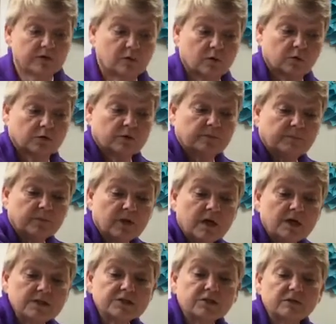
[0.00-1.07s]
holder.
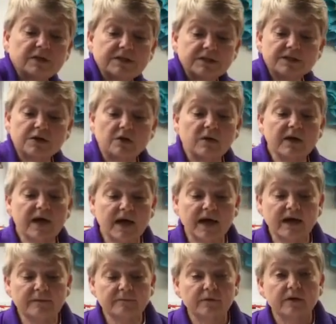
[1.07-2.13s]
So let's go
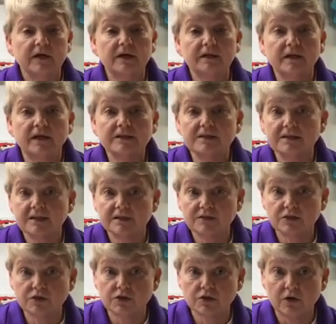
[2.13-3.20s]
ahead and let's get
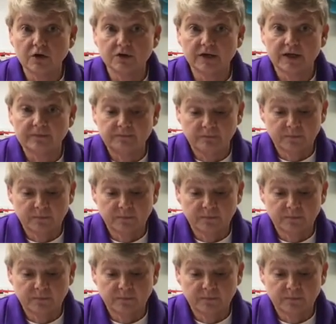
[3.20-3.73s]
started.